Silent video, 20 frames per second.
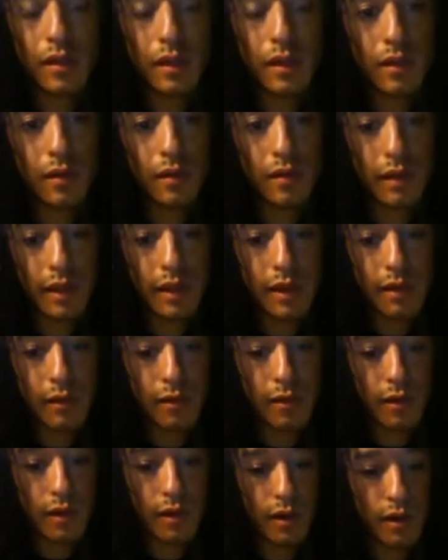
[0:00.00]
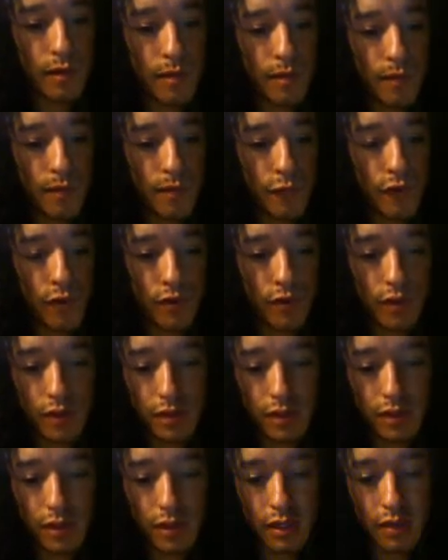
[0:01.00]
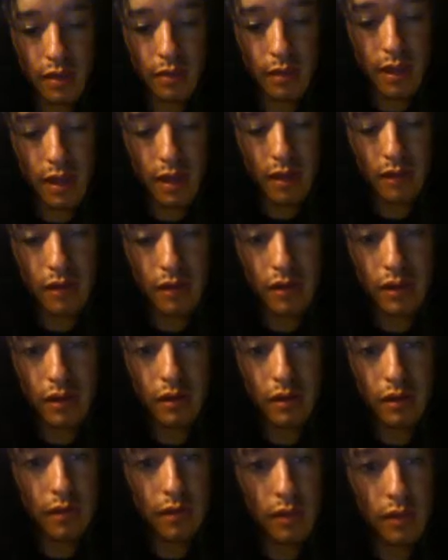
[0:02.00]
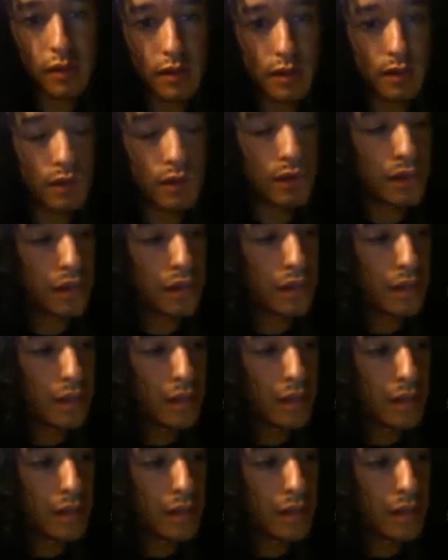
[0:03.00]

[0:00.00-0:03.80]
now, now uh, a few hundred years later, we have the theory of relativity,